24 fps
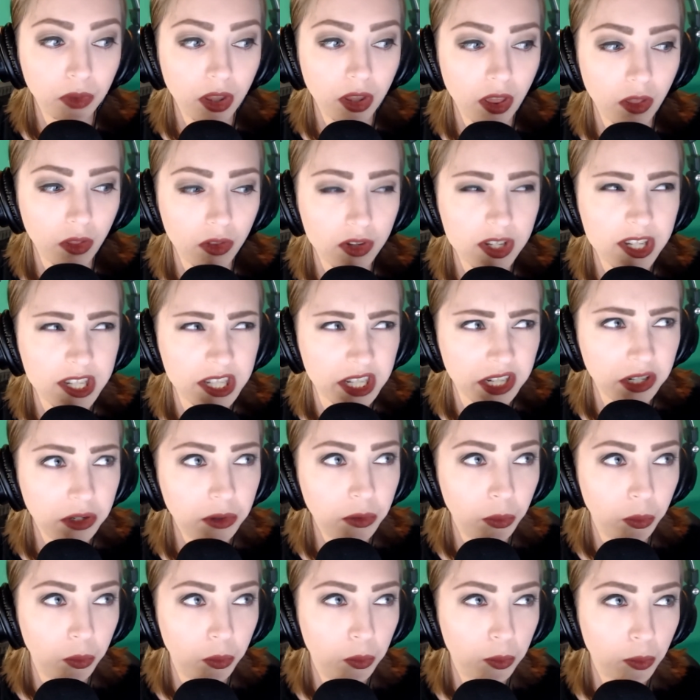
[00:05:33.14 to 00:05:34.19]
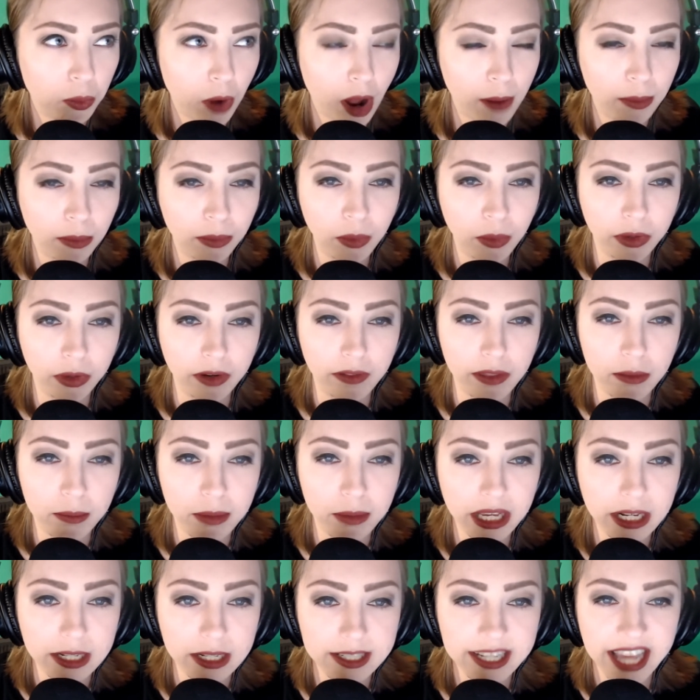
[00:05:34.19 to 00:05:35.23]
Still probably one of the
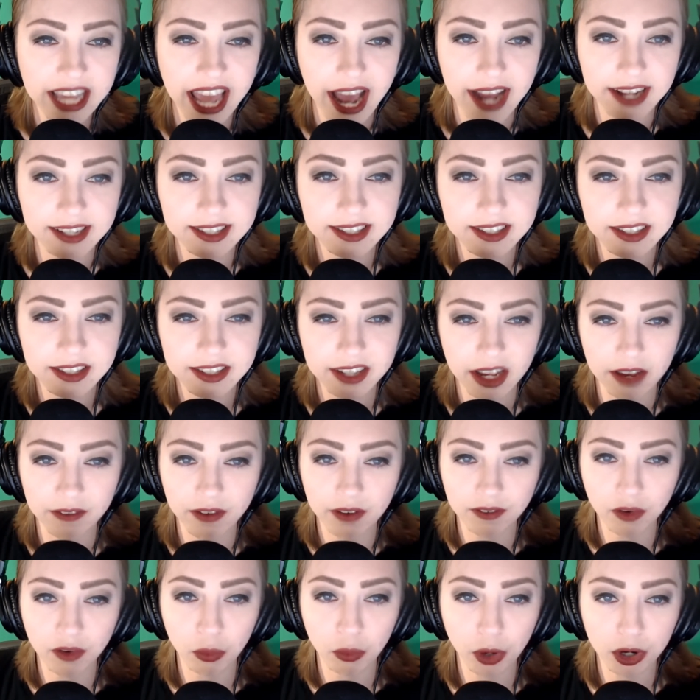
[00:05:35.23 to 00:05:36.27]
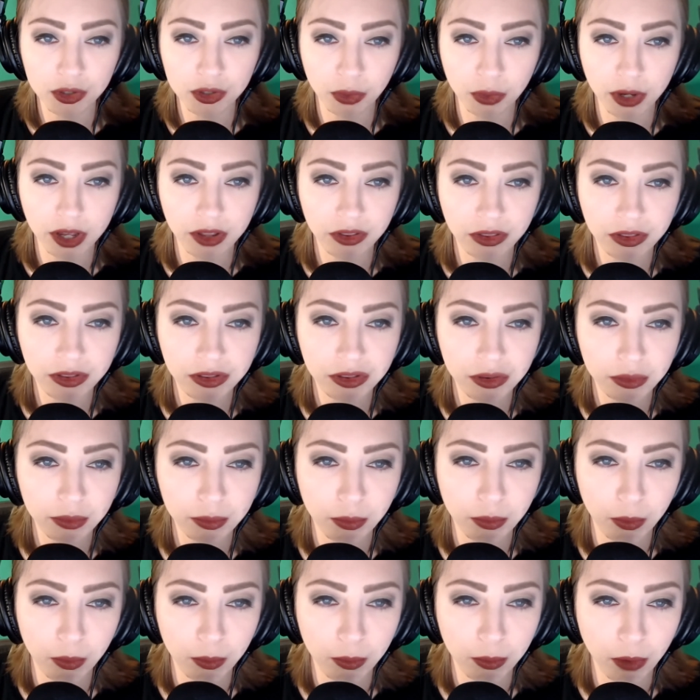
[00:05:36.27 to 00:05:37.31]
biggest casts I've ever worked with,
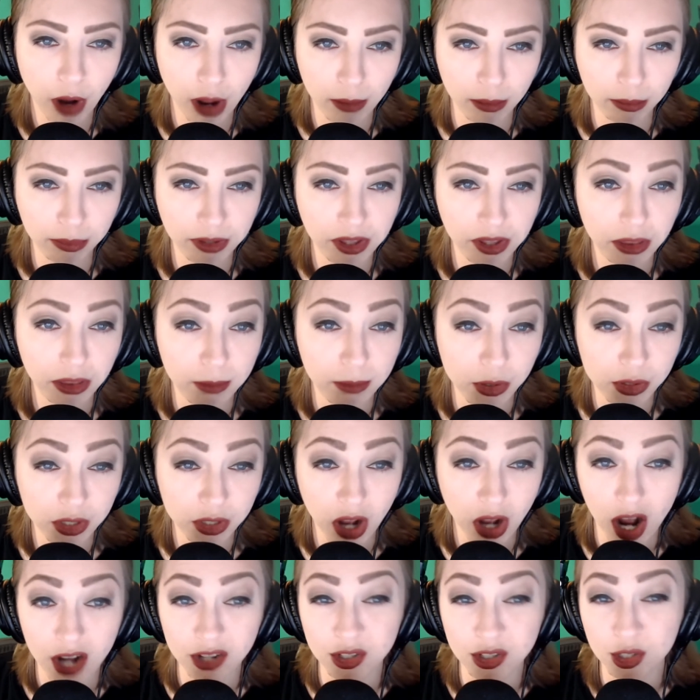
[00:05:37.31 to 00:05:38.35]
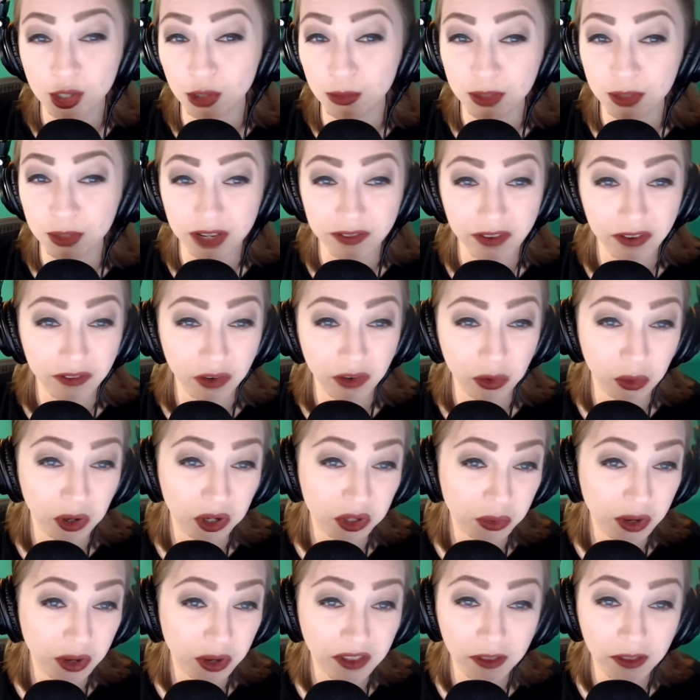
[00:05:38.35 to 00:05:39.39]
probably the most costumes I've ever
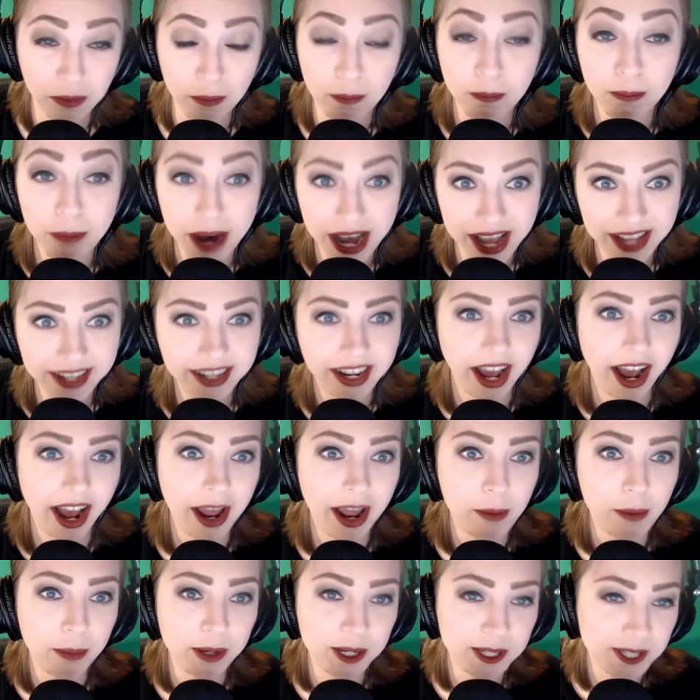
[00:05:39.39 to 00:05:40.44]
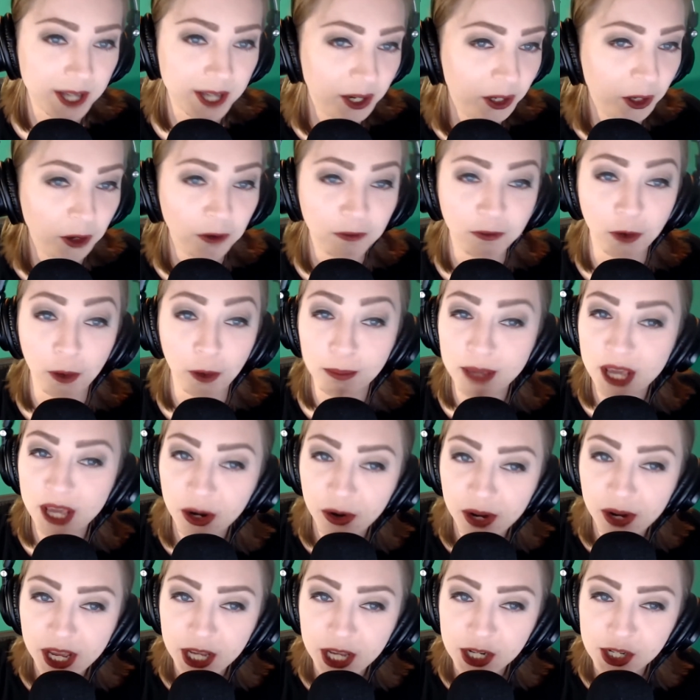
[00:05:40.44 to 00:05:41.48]
worked with, but I'm a sucker for
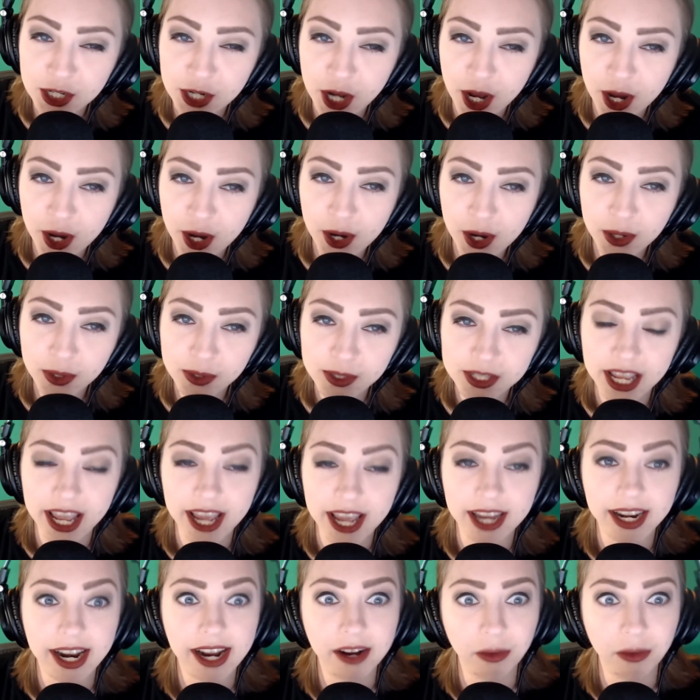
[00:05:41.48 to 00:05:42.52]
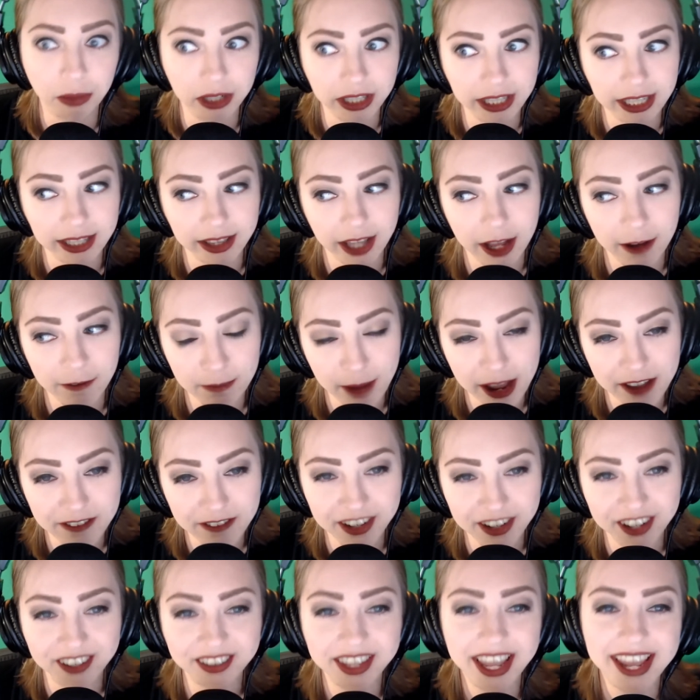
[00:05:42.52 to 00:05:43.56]
period shows and I really love My
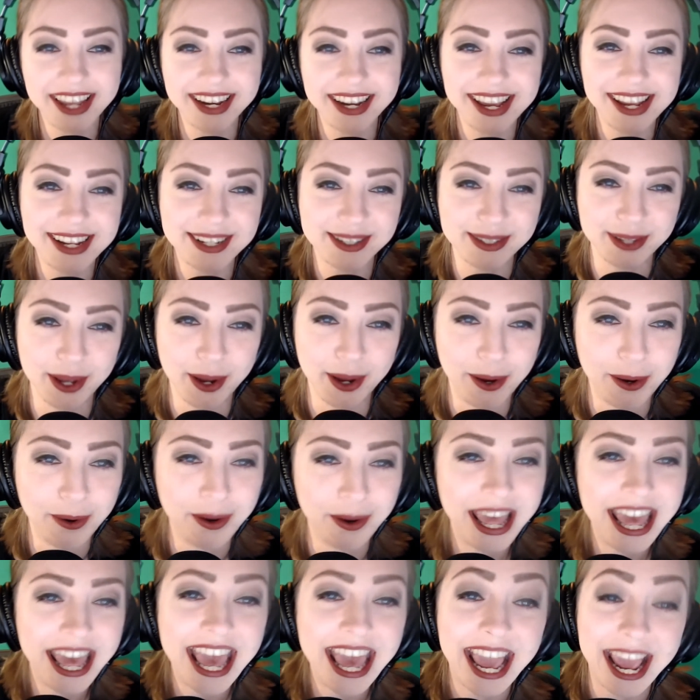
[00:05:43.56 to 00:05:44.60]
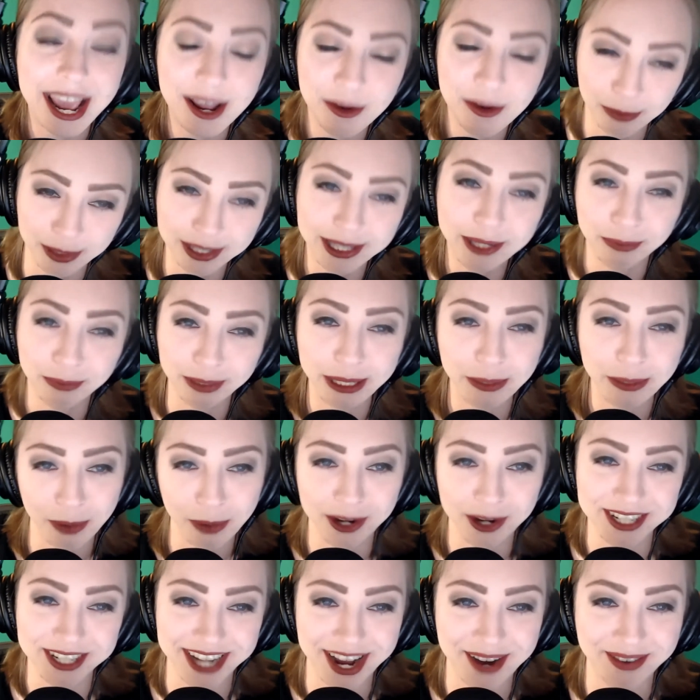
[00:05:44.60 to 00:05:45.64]
Fair Lady, so it really, really
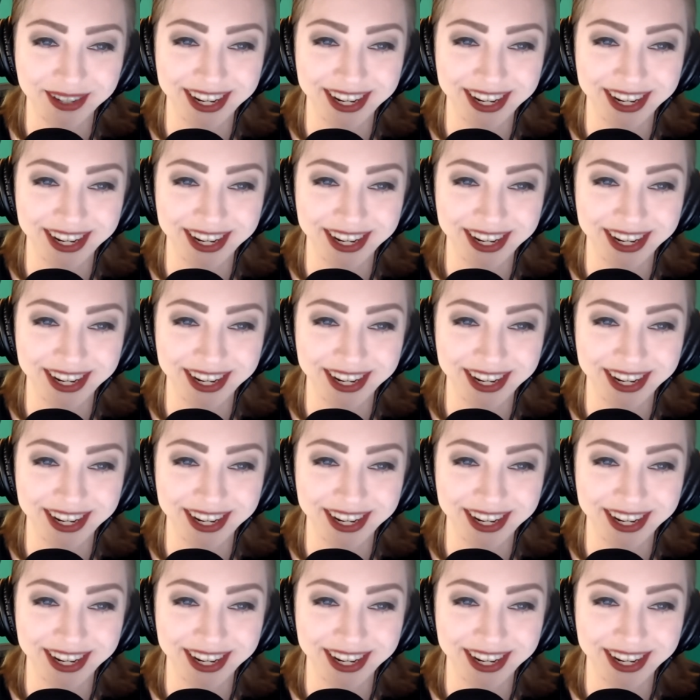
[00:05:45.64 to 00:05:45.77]
worked out.